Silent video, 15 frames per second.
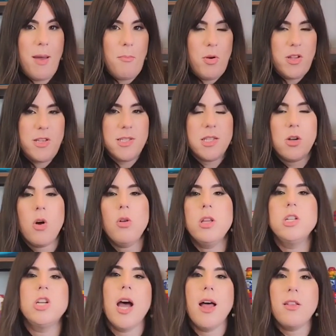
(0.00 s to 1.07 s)
That person's the
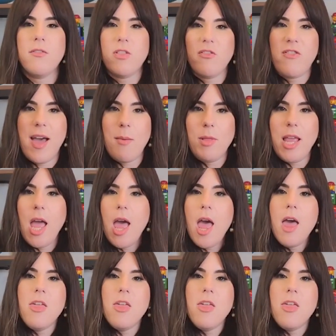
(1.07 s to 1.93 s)
golden child of the family.